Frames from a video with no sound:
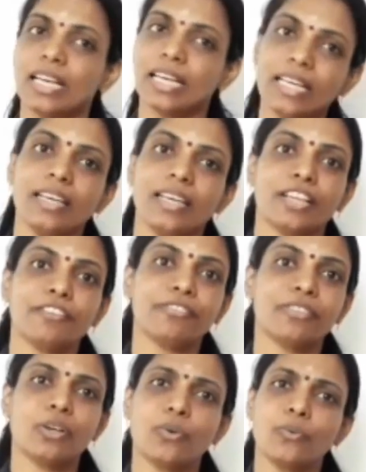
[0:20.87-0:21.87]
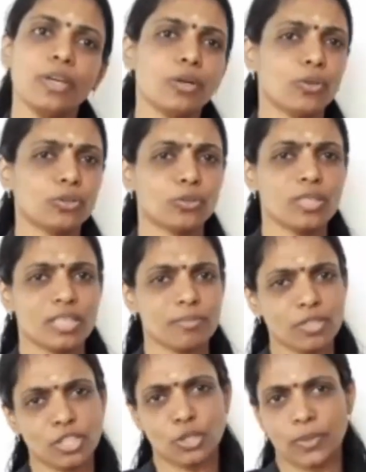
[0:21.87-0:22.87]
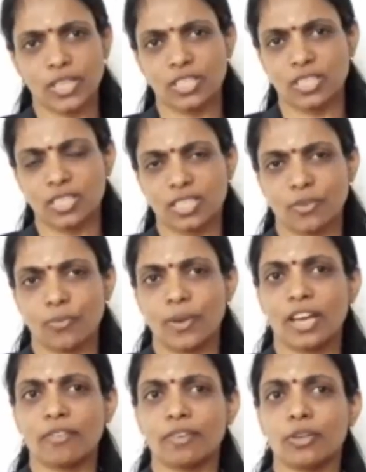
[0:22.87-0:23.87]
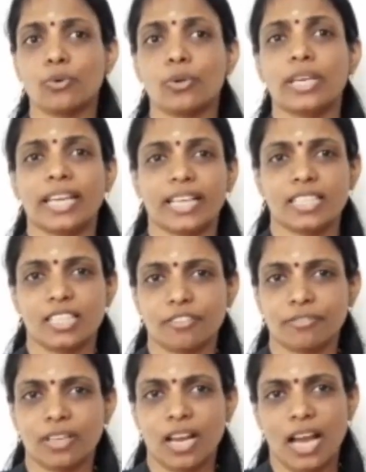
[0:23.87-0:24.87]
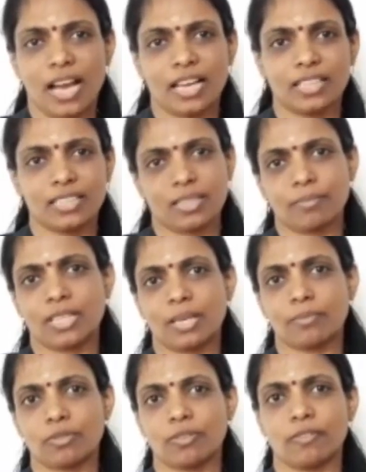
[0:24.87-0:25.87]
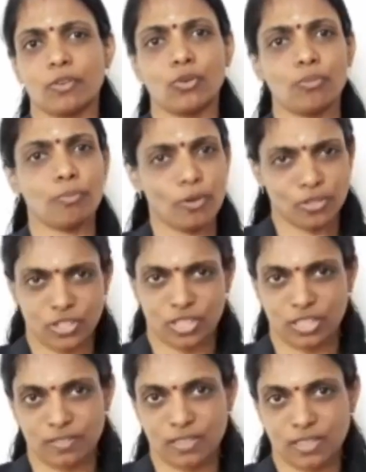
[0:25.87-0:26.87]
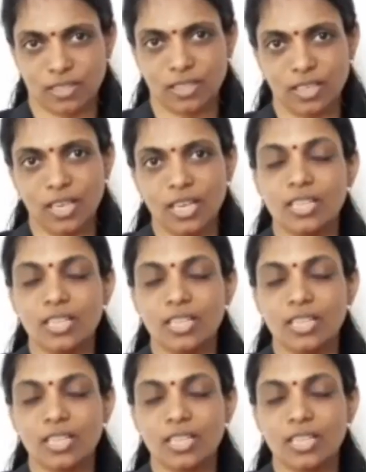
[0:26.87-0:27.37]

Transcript: In life, we go through some situations where we go negative and sometimes we go positives.